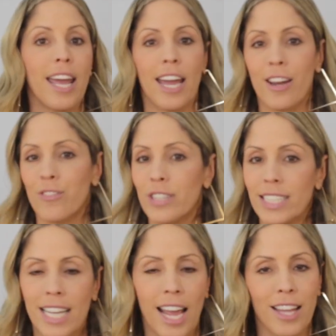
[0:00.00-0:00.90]

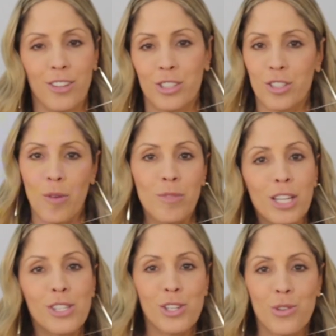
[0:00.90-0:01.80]
every day there's
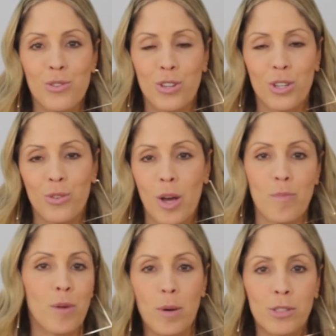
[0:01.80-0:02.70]
something new
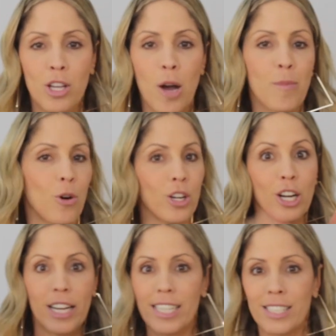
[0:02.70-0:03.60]
that pops up on
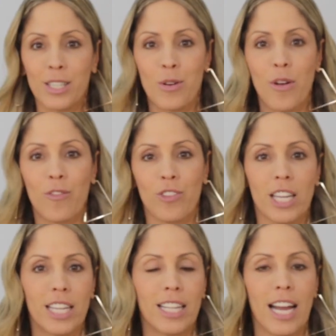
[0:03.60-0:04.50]
our Instagram
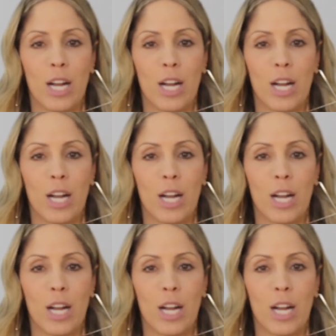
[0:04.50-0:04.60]
feed,